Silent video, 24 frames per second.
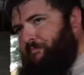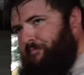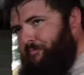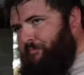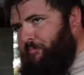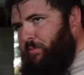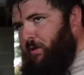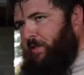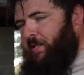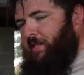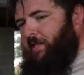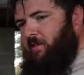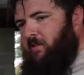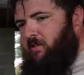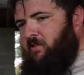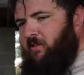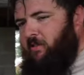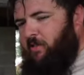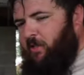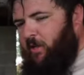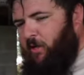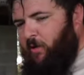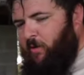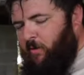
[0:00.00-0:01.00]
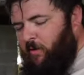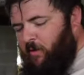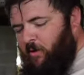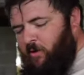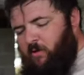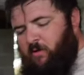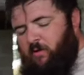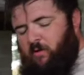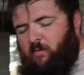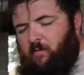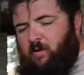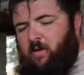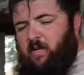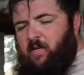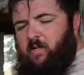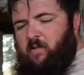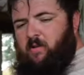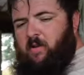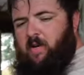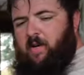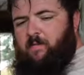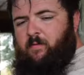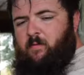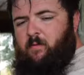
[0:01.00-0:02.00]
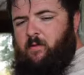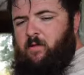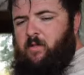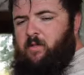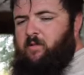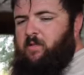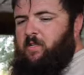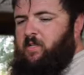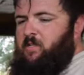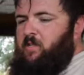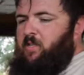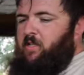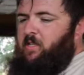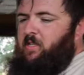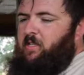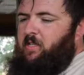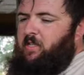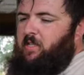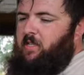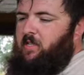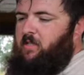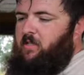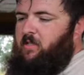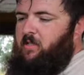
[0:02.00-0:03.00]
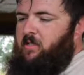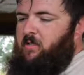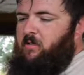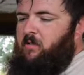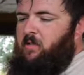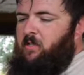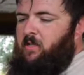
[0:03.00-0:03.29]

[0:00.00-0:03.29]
Pretend it's a dirt road or gravel road that you can dig into.